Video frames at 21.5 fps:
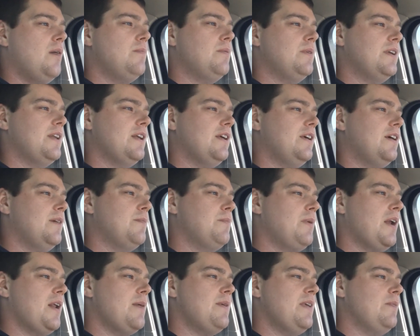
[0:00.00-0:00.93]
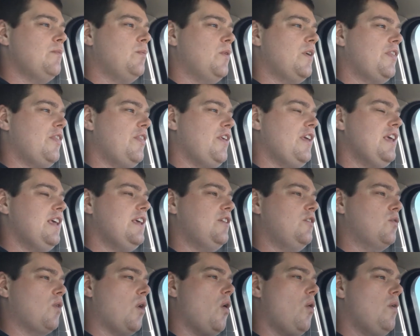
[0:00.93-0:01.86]
But I mean, with the
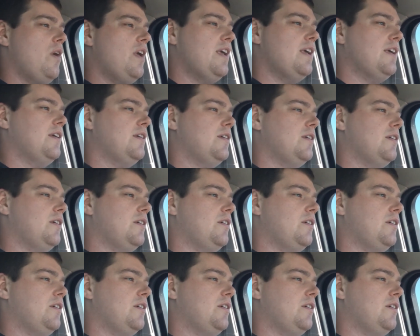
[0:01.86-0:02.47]
growing